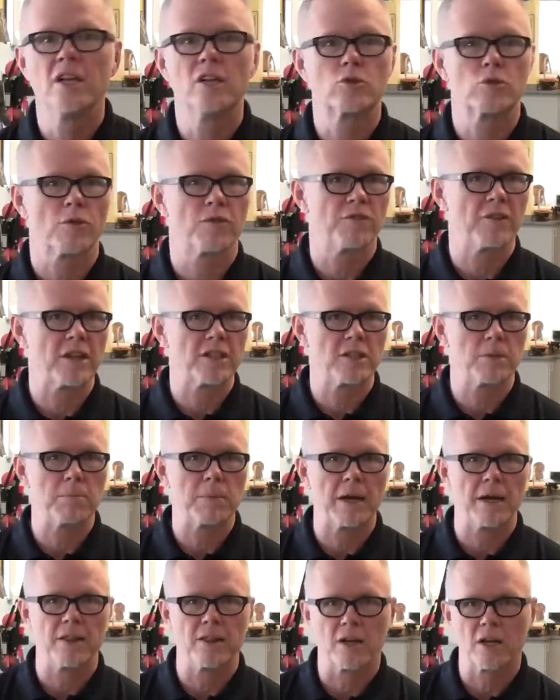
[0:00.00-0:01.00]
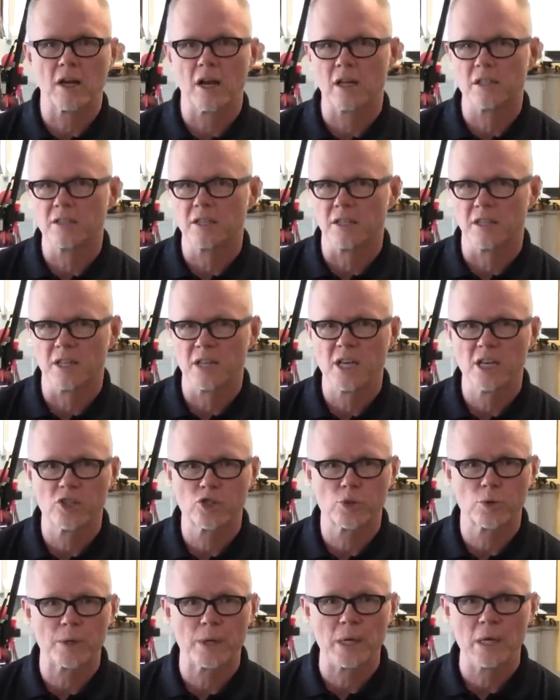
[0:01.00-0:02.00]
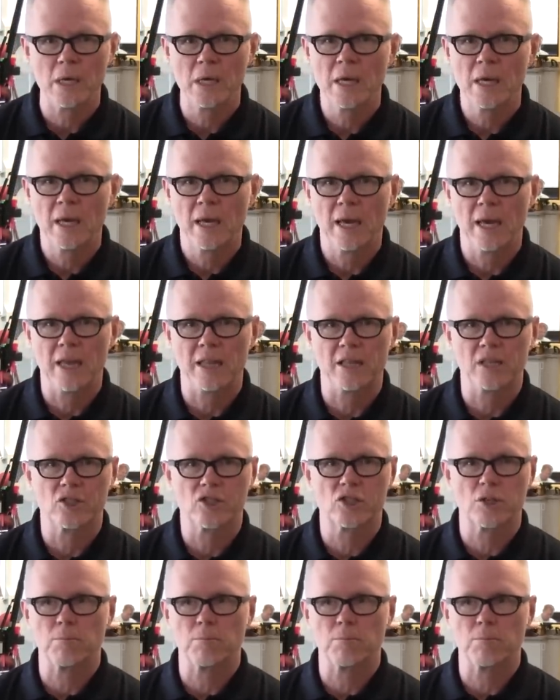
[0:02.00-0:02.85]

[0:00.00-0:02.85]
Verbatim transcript: It's reflected by the content in the history and is